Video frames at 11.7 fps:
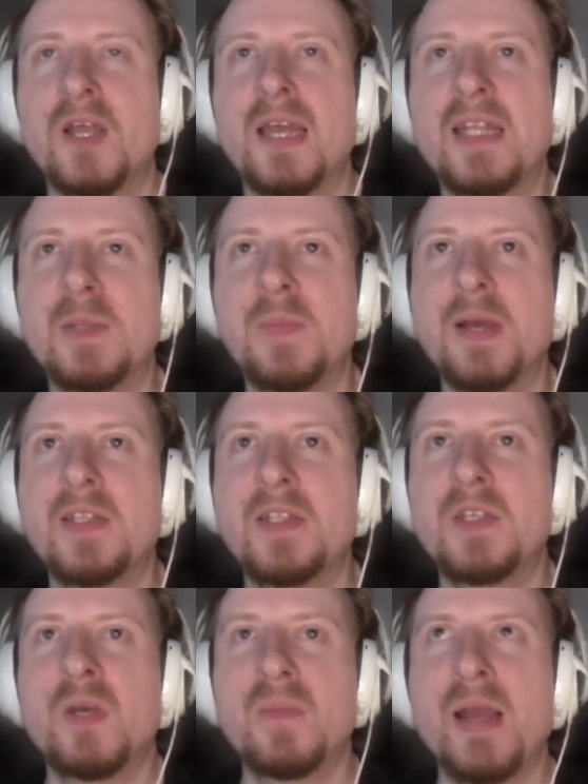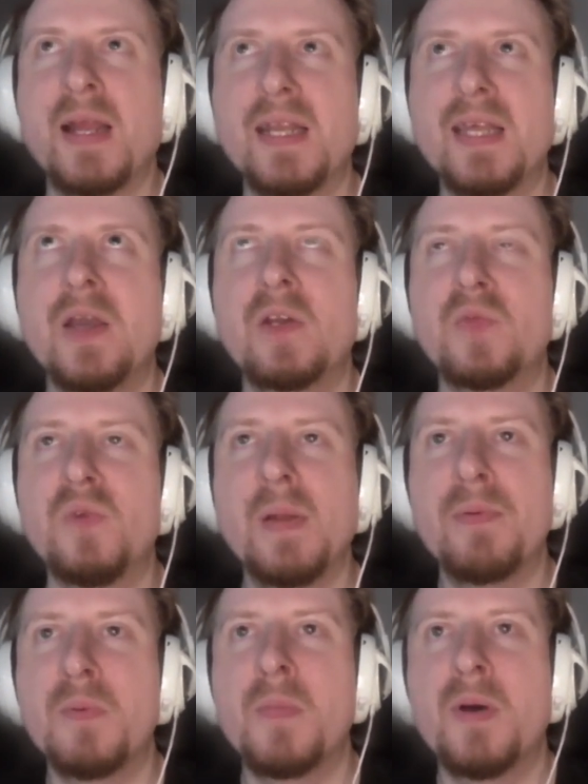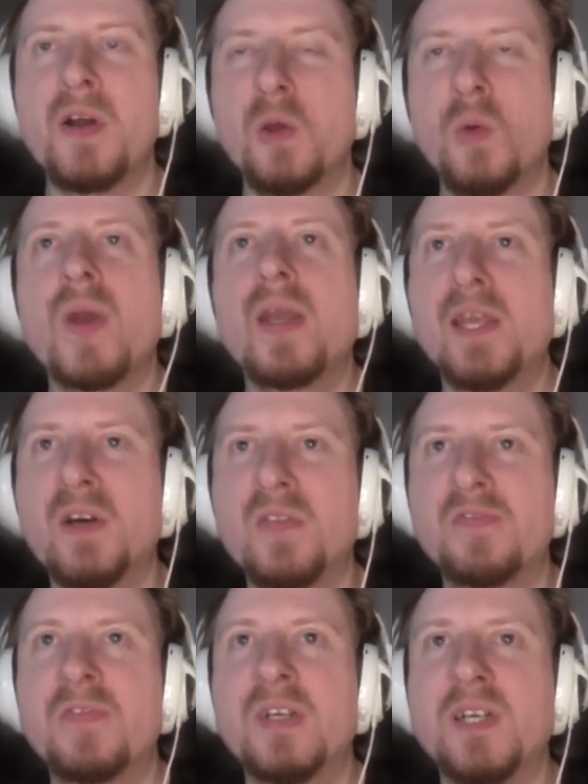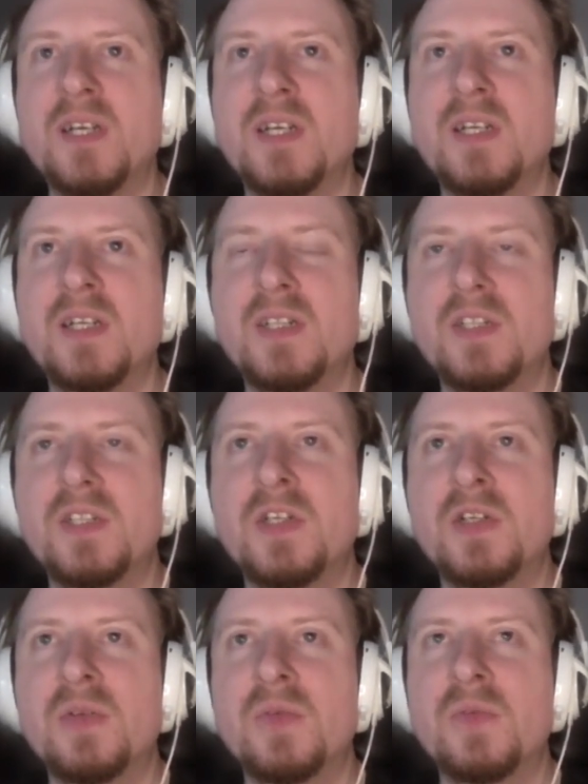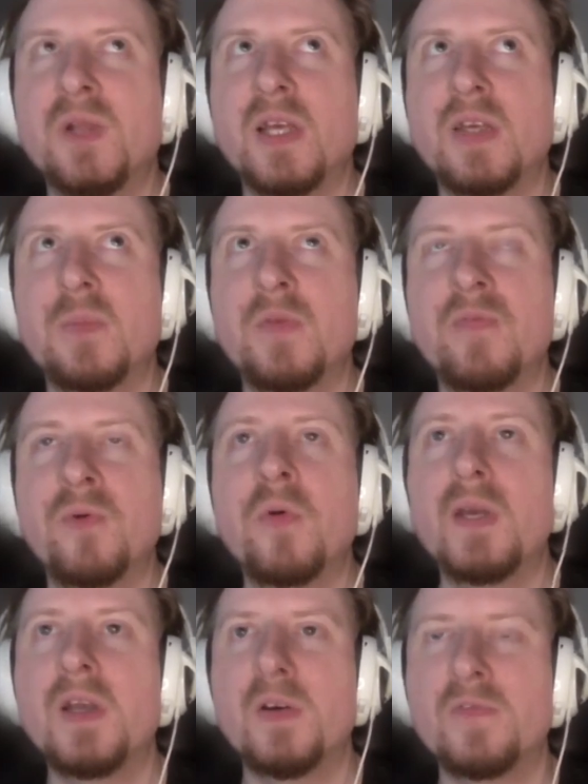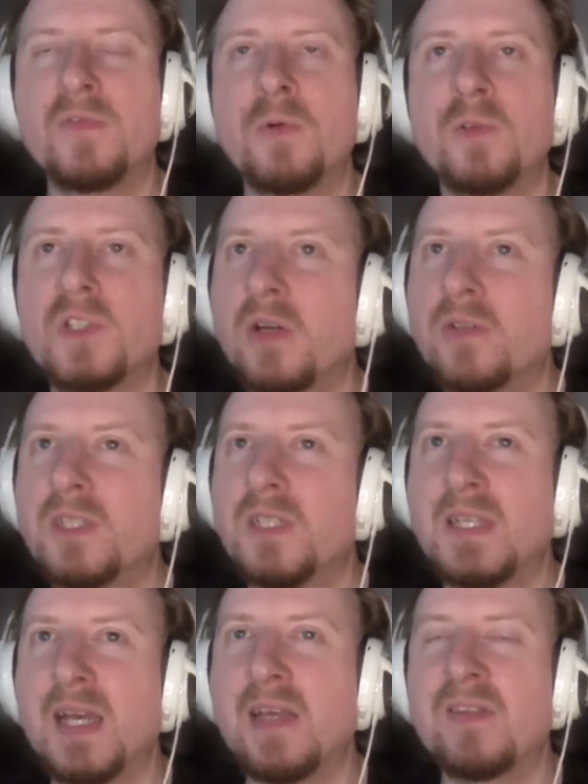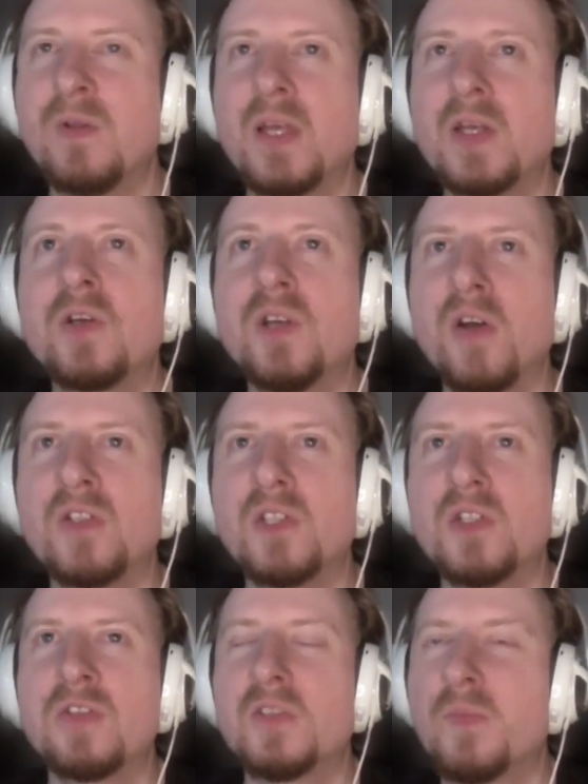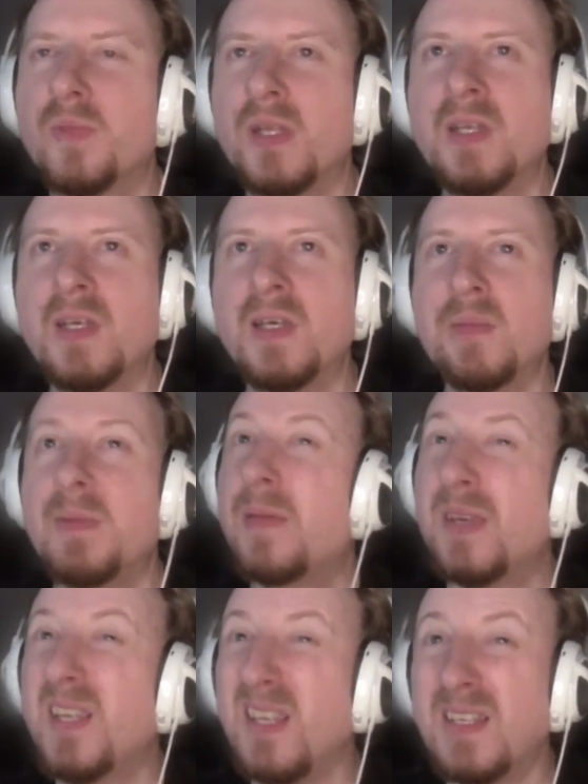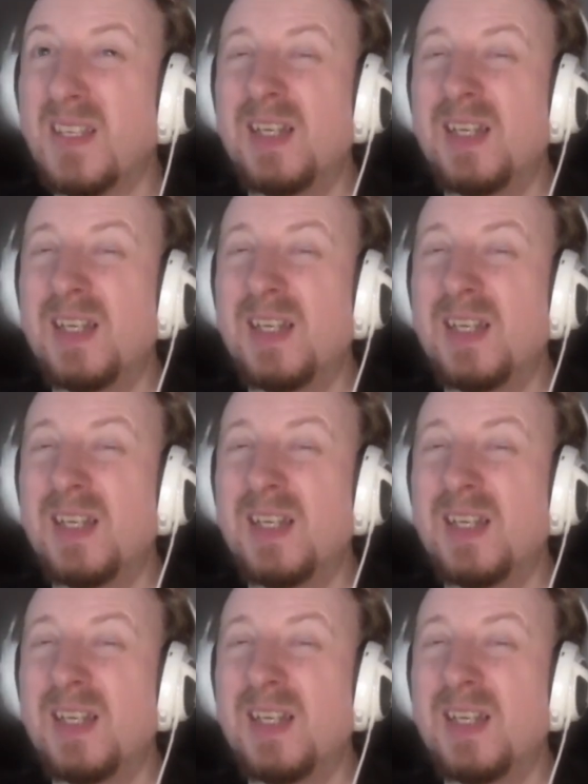So like it depends on whether Magneto could rip him apart quick enough to like before he got force choked to death or like unconscious or something. Maybe